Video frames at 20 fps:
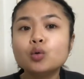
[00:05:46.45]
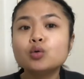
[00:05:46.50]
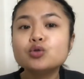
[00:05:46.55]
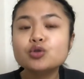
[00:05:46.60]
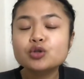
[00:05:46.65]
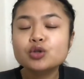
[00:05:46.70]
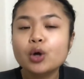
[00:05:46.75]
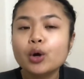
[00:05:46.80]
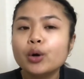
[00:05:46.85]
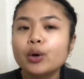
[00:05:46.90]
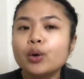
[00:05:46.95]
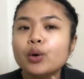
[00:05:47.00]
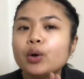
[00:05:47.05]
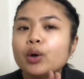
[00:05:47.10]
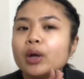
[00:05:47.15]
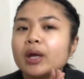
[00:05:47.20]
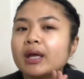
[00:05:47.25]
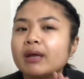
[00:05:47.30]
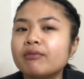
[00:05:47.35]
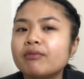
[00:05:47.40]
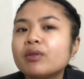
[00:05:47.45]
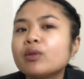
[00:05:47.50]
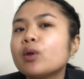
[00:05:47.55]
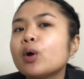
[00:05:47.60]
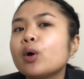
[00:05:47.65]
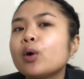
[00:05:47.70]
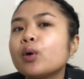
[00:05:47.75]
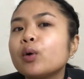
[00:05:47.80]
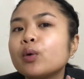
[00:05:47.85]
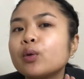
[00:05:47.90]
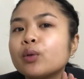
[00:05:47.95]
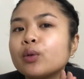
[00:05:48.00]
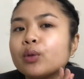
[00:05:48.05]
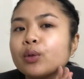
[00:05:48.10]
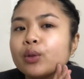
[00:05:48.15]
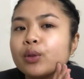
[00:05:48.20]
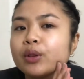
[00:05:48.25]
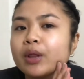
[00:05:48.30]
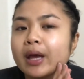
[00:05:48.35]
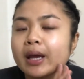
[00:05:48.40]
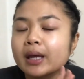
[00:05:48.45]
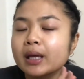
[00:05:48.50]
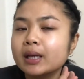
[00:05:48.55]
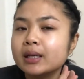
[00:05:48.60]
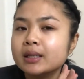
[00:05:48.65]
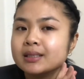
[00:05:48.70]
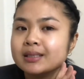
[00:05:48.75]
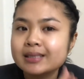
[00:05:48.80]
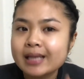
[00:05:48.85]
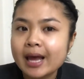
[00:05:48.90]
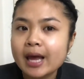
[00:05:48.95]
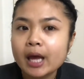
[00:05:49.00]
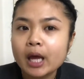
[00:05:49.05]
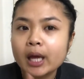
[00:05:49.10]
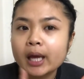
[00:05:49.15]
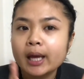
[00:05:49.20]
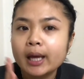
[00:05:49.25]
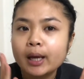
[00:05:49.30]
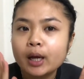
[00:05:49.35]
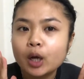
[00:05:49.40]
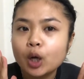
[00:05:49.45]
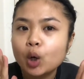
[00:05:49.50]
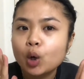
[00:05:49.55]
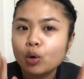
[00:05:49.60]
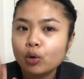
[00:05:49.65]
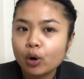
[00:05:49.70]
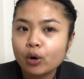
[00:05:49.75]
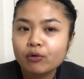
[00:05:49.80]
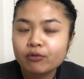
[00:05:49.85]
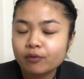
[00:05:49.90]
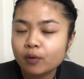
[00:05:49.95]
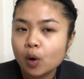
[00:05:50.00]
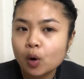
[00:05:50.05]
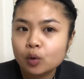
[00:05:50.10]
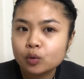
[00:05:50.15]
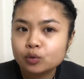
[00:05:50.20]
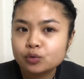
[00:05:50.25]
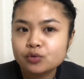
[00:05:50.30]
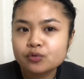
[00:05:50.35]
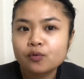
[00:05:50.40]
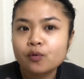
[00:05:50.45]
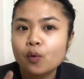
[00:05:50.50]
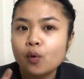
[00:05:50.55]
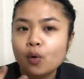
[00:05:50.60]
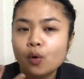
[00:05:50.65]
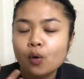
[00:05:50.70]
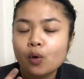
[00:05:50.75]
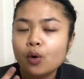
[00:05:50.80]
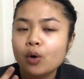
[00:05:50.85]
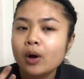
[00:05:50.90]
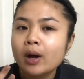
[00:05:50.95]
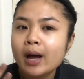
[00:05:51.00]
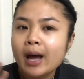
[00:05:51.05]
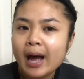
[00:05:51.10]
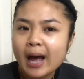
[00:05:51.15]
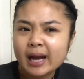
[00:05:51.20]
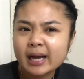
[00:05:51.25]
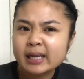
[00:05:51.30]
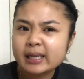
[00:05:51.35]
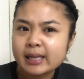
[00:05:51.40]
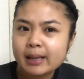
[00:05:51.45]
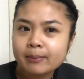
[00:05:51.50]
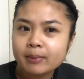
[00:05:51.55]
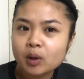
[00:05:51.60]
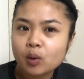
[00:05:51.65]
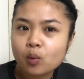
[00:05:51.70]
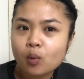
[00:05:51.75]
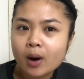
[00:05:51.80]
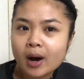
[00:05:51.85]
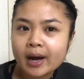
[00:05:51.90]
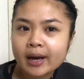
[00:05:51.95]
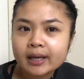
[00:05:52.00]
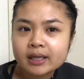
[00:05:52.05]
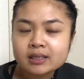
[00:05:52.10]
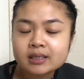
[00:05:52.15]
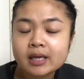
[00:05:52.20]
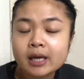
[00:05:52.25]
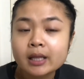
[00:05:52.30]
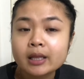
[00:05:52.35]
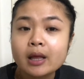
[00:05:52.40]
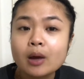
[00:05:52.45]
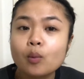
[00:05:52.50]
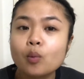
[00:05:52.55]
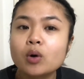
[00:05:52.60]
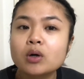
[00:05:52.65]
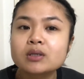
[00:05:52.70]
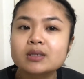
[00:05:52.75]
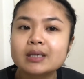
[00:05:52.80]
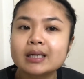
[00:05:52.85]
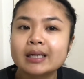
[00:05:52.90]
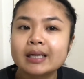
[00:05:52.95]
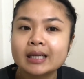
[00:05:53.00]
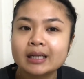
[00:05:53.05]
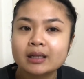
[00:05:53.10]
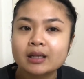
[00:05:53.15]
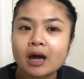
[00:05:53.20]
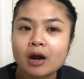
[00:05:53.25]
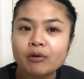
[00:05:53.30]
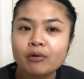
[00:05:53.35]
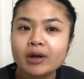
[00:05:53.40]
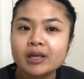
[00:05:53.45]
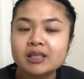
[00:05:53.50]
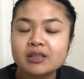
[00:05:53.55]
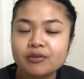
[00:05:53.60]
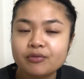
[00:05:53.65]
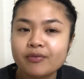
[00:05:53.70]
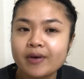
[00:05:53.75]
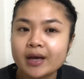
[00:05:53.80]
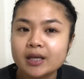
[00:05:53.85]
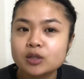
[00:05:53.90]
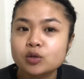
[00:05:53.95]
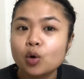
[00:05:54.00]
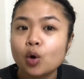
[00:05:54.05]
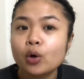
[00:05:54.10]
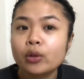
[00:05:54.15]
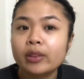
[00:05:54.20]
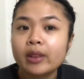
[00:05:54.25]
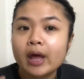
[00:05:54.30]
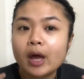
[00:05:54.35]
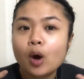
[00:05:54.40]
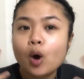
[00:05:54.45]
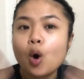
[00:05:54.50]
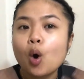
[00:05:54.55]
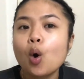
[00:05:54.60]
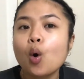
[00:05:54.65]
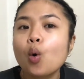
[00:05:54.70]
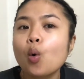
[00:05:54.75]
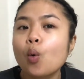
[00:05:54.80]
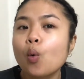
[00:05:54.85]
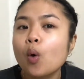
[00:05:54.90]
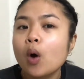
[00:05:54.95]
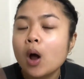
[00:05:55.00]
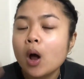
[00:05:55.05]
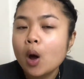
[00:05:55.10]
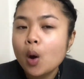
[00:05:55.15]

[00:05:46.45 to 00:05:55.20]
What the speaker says: Also, even though they set growth goals for academic wise, there was an indirect effect on their whole